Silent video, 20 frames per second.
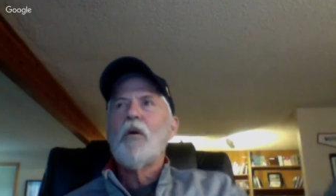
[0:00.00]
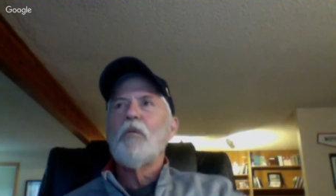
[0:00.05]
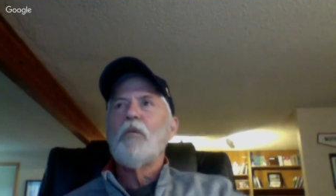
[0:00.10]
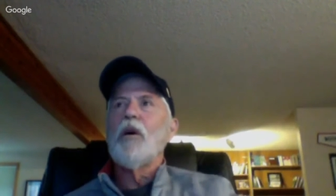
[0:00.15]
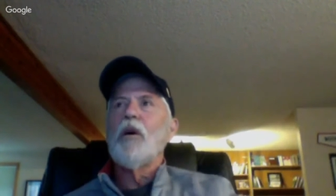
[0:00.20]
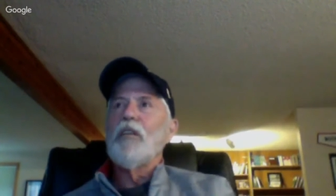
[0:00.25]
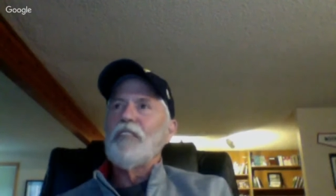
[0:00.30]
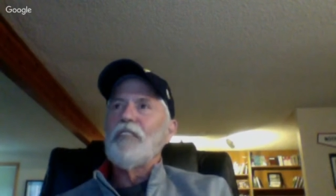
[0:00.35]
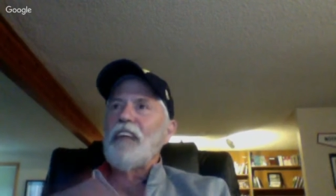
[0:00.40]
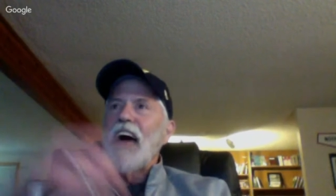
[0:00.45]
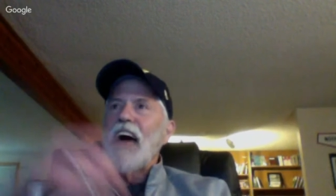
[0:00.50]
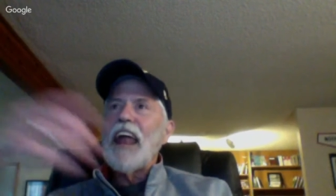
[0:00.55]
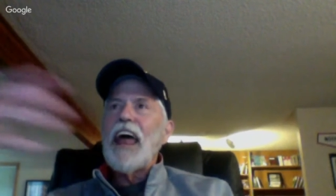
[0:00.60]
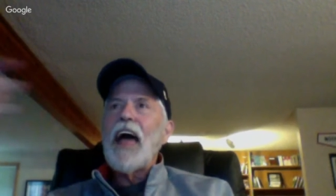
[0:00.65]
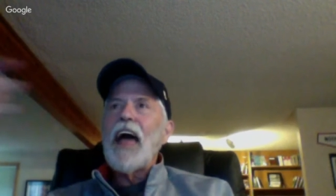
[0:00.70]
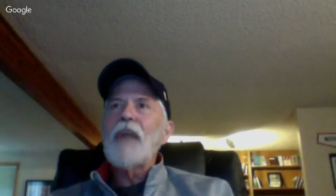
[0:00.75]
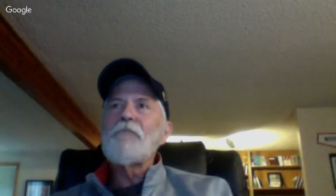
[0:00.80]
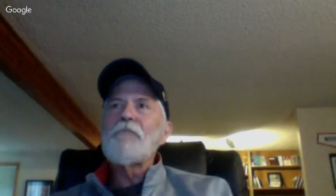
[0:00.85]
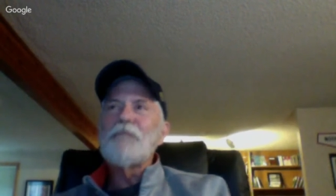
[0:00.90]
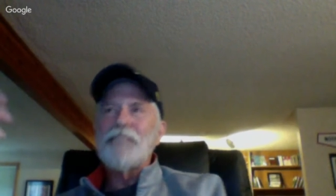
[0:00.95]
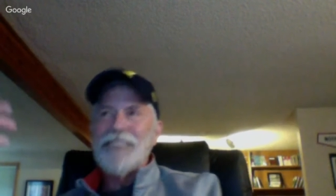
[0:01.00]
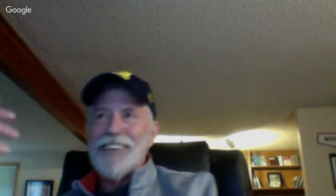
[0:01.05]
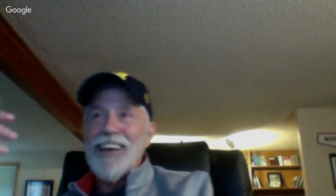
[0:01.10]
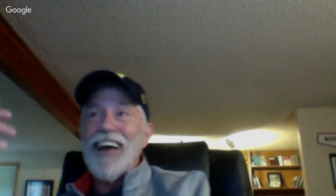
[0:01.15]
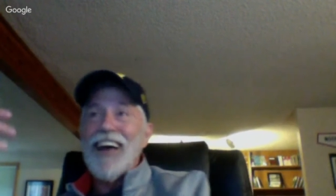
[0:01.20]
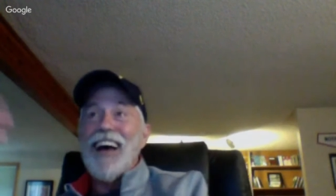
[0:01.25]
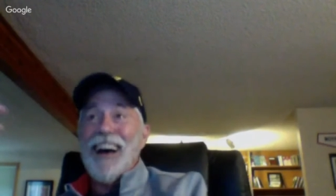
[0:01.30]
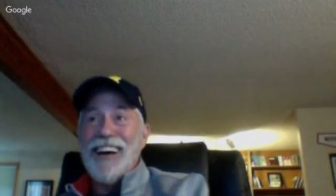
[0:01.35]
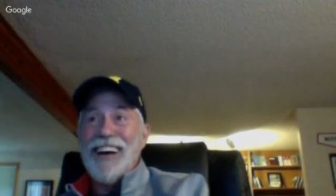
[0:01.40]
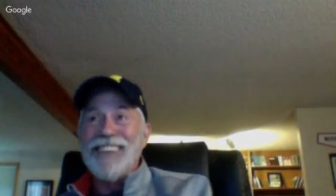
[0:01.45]
Well, that happened.
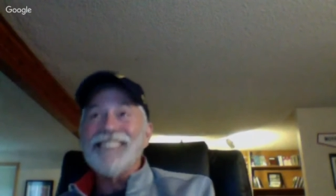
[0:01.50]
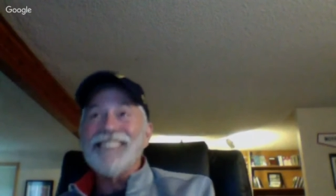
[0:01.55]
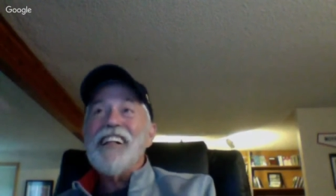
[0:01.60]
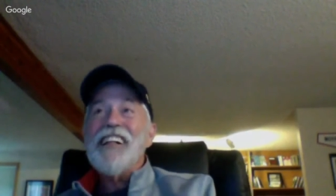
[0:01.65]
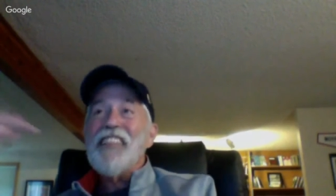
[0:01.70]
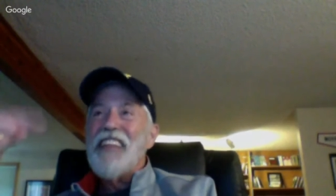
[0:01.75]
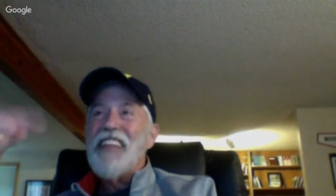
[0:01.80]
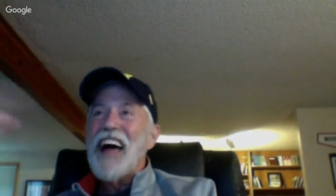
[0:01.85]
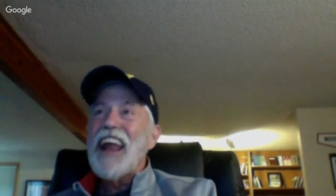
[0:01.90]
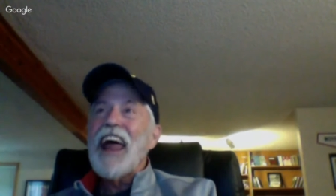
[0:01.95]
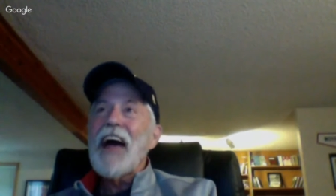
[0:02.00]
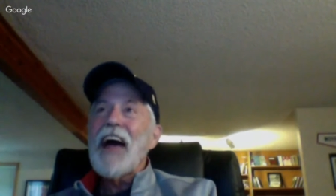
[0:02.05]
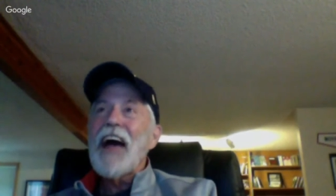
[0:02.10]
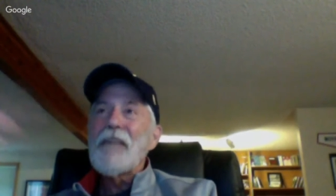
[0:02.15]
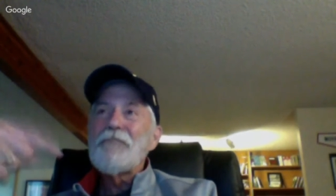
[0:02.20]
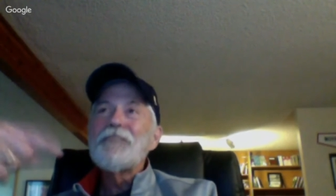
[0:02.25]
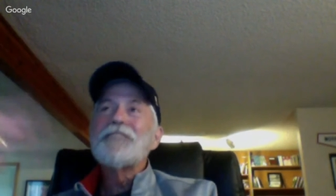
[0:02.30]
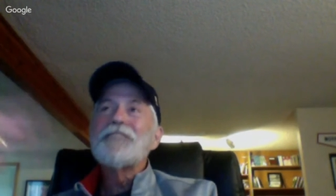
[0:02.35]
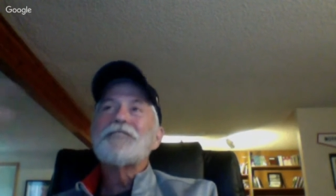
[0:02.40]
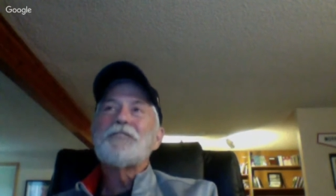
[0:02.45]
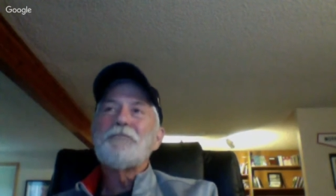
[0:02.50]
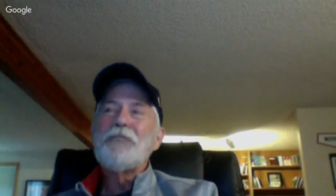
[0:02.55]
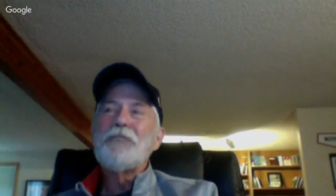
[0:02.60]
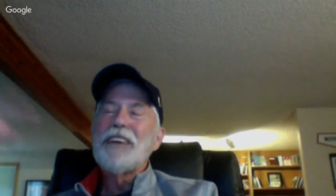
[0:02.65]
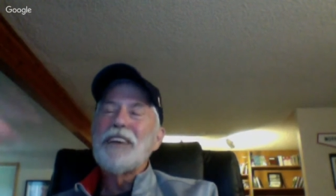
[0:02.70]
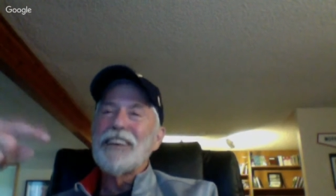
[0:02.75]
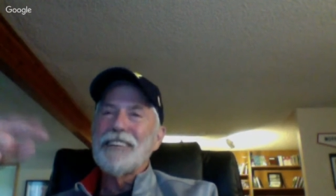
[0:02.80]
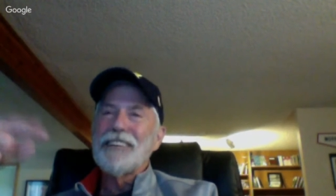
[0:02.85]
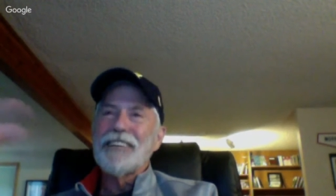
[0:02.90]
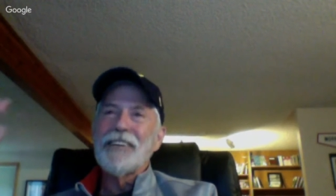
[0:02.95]
Yeah, that happens to
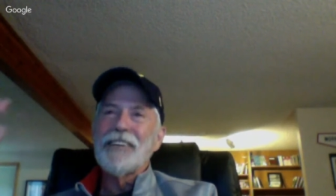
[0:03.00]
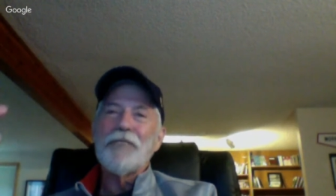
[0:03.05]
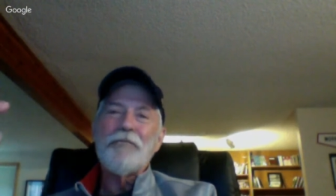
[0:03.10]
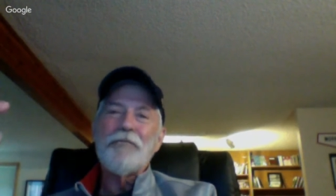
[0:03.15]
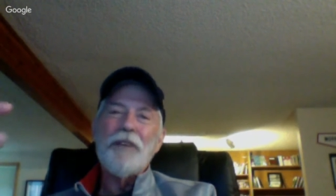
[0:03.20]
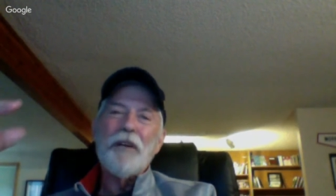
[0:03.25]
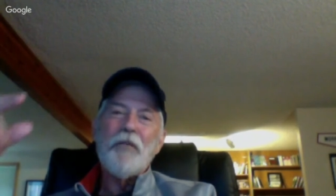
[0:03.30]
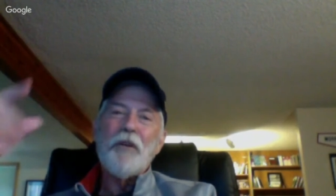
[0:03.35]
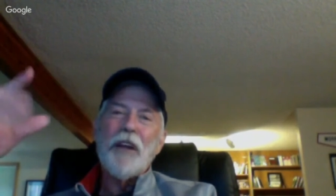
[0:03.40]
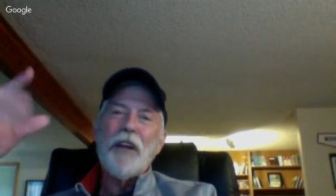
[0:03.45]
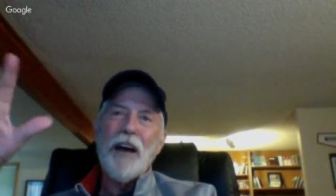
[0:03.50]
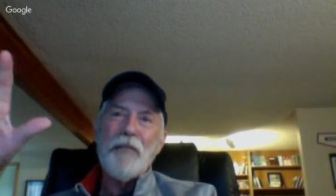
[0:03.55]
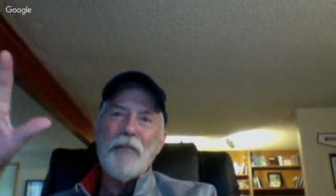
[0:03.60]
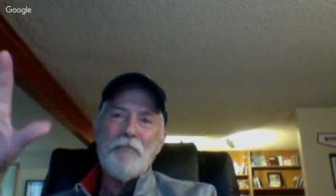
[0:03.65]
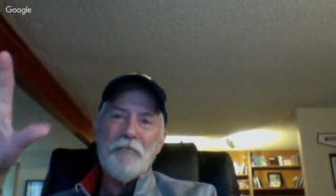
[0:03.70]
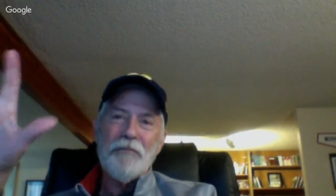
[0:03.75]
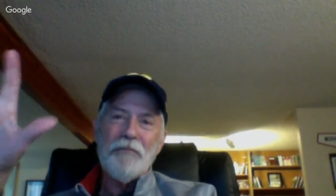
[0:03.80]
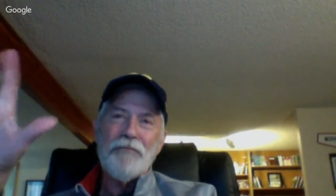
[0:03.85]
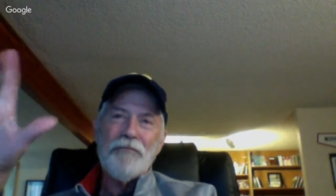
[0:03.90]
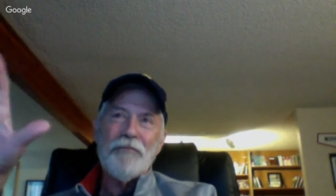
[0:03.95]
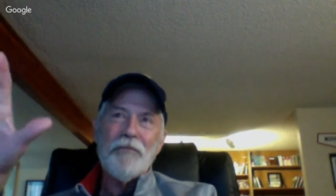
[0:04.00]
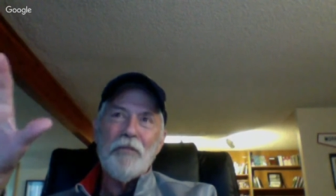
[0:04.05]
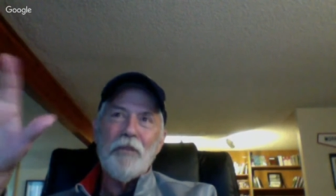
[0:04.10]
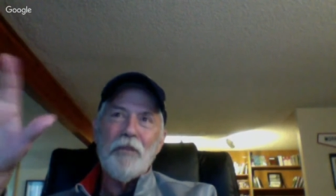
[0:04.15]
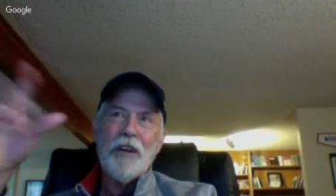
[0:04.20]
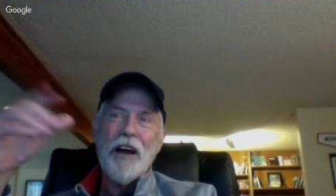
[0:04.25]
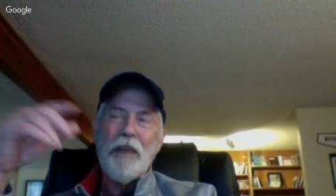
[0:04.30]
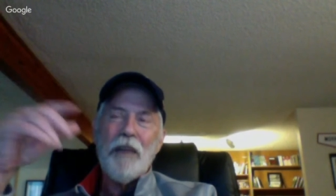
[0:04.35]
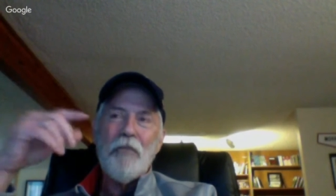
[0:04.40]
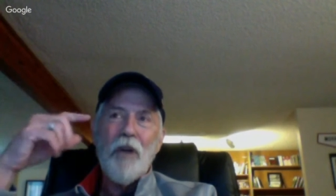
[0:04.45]
me a little bit when I'm
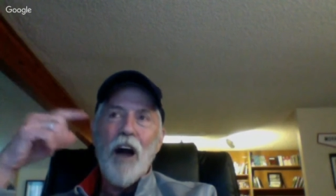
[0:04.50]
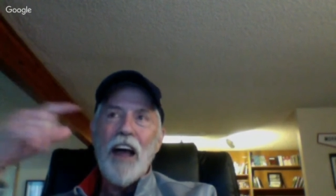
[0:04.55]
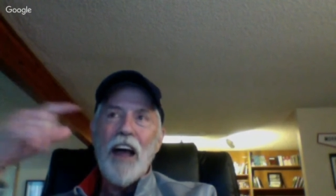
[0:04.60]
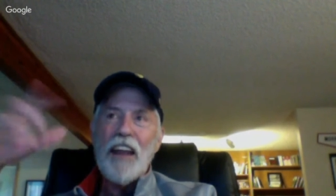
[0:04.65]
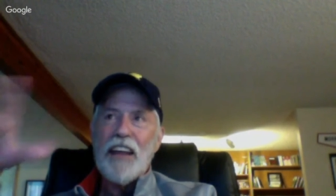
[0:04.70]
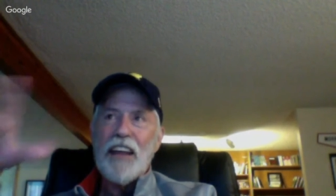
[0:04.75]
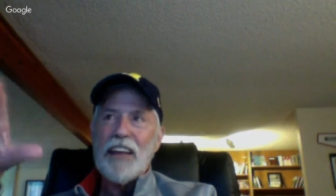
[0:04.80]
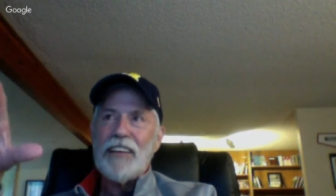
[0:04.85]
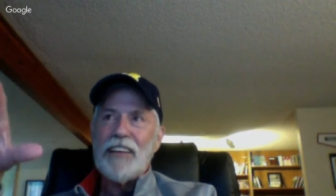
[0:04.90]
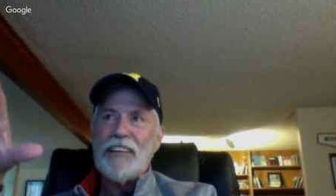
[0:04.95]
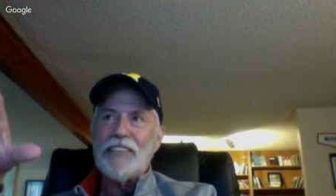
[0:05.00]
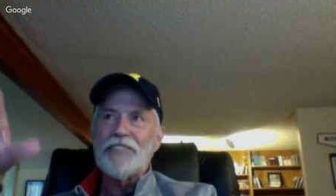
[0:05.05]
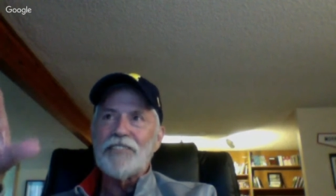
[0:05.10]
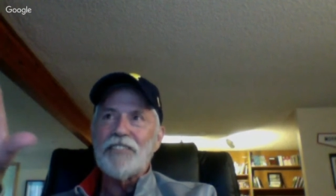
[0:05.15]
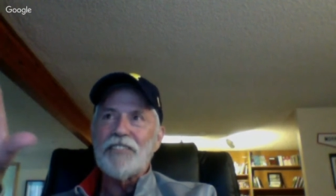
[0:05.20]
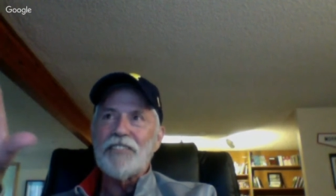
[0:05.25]
writing. It's